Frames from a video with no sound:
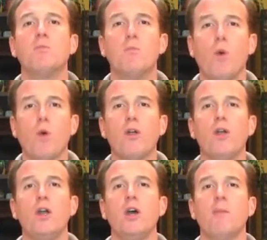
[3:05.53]

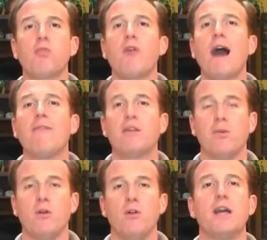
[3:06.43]
more
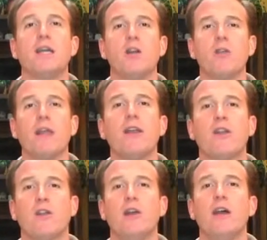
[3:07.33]
profitable a year
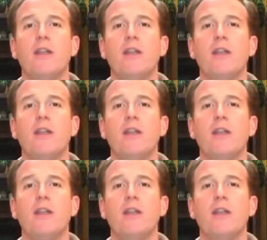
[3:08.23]
later